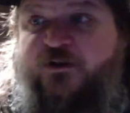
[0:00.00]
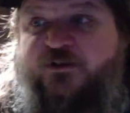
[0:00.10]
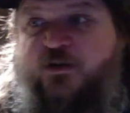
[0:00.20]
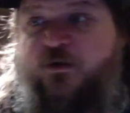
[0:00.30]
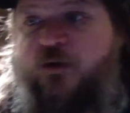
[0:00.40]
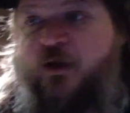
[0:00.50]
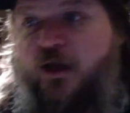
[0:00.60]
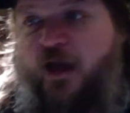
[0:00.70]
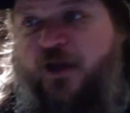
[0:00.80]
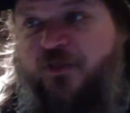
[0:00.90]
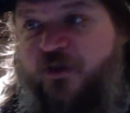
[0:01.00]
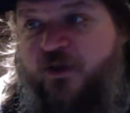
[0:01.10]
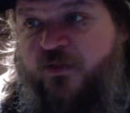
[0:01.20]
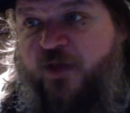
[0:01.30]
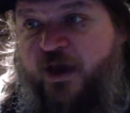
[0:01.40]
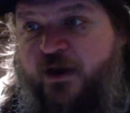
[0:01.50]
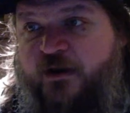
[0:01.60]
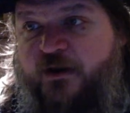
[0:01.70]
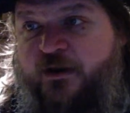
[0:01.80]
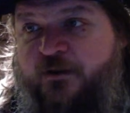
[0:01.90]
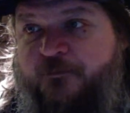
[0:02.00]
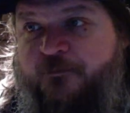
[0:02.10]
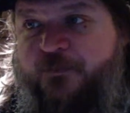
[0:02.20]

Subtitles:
So I think that, I'm